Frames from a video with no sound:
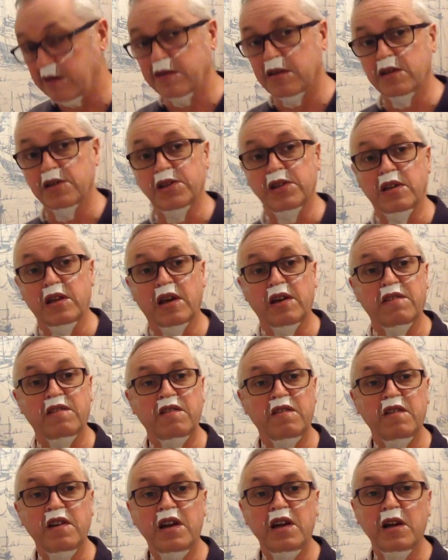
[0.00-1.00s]
doesn't. They
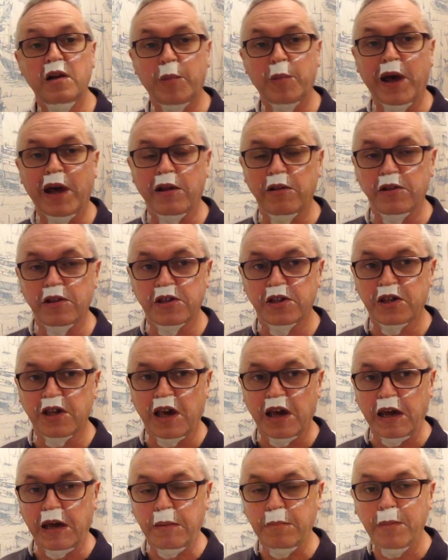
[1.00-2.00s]
feel about the
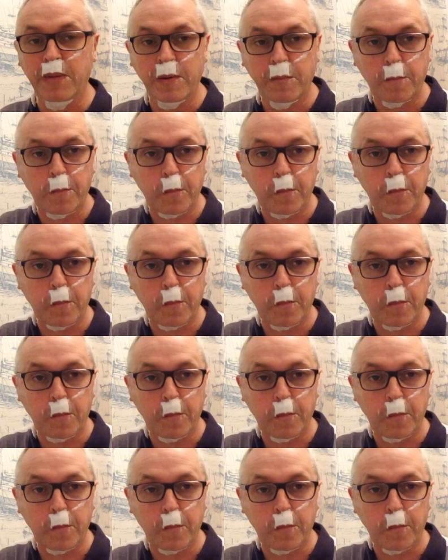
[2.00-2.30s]
same.